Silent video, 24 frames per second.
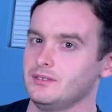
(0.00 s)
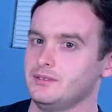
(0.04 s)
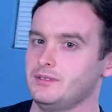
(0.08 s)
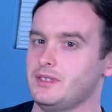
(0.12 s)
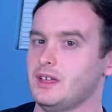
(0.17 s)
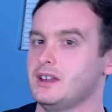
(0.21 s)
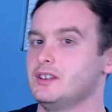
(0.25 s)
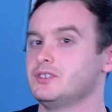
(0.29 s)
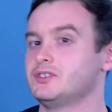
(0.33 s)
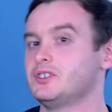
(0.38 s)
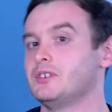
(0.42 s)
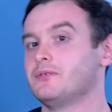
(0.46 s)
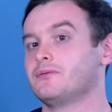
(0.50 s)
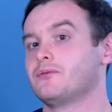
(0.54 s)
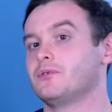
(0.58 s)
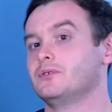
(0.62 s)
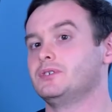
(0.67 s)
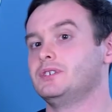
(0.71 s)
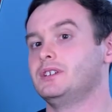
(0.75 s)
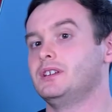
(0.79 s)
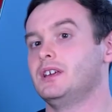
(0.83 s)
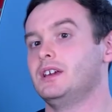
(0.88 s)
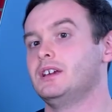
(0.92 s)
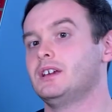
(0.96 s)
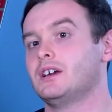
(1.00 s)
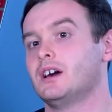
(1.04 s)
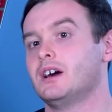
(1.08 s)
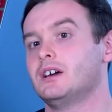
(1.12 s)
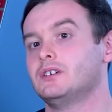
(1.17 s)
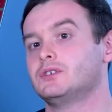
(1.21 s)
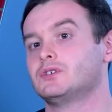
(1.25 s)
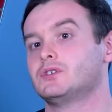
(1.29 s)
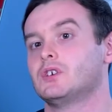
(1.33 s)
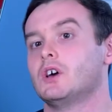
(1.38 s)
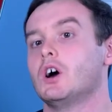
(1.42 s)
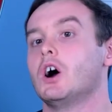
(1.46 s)
That is it for today,
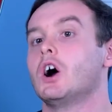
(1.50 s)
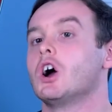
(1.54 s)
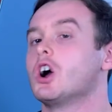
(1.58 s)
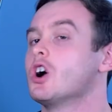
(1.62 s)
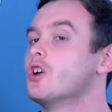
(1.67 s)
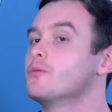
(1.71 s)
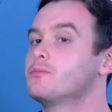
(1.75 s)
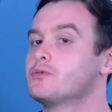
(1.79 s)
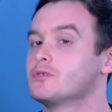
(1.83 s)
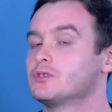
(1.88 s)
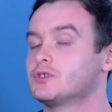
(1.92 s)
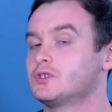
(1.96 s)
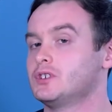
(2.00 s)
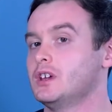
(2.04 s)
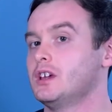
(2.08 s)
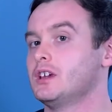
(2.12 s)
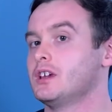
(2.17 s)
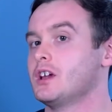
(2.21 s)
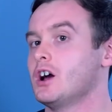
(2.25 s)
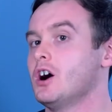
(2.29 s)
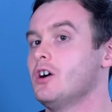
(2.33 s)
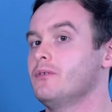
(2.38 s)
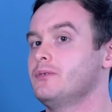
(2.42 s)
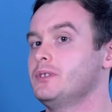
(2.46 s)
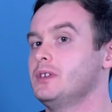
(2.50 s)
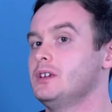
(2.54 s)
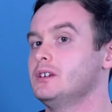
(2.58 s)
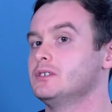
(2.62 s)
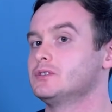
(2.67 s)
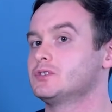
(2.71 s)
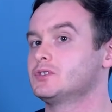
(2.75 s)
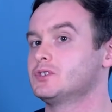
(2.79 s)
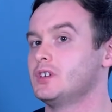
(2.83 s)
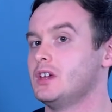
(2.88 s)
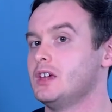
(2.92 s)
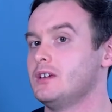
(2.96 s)
guys. I hope you're staying healthy and
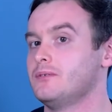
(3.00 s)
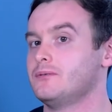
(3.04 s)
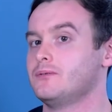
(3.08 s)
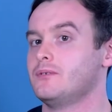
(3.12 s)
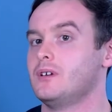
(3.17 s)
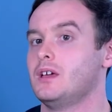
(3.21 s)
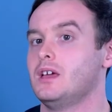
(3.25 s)
safe,